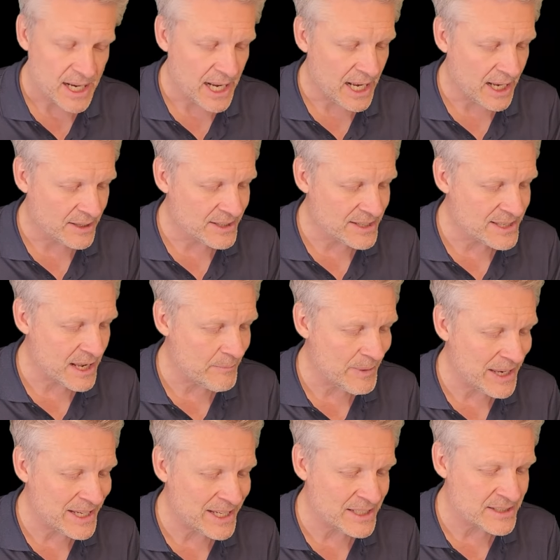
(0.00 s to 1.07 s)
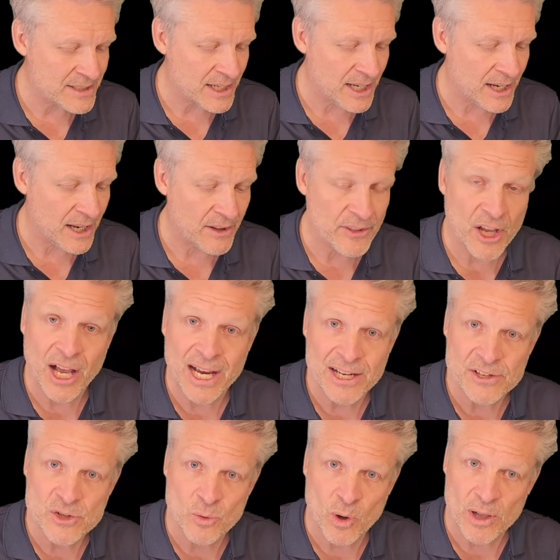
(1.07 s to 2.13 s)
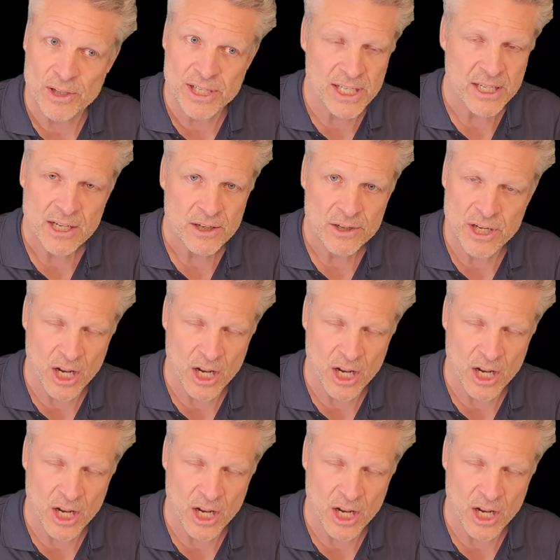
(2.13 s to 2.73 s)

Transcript: Uh, does that make it uh, the highest quality?